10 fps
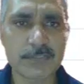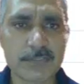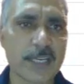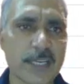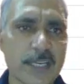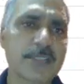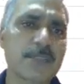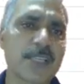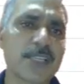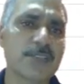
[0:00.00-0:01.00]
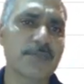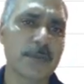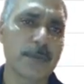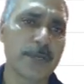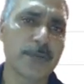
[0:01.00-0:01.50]
They are of same sign, so
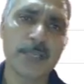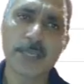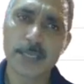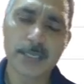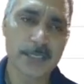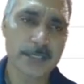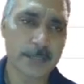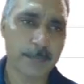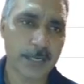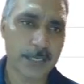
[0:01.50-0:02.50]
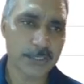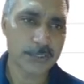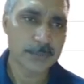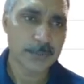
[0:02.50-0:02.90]
we will do the subtraction.